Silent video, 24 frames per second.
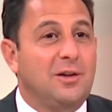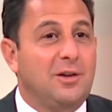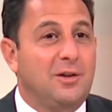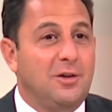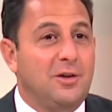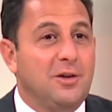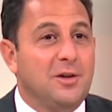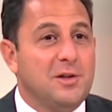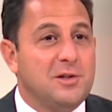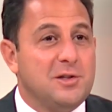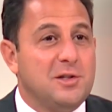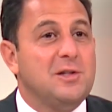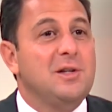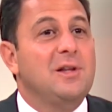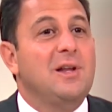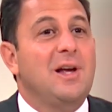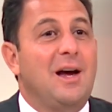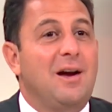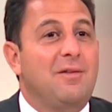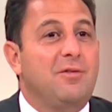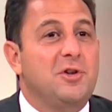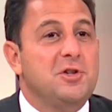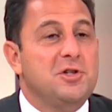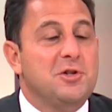it looks to
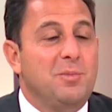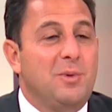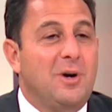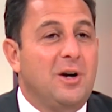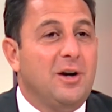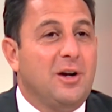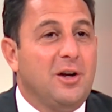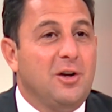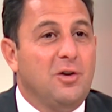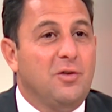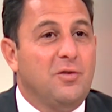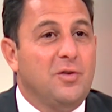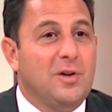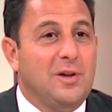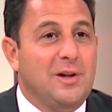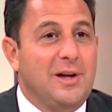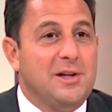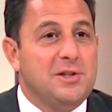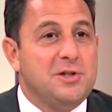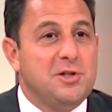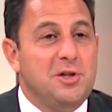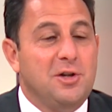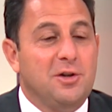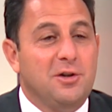the average American over the
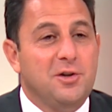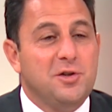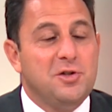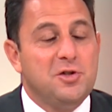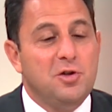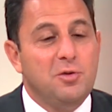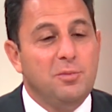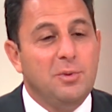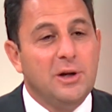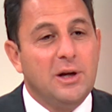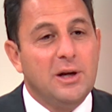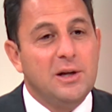last year or two,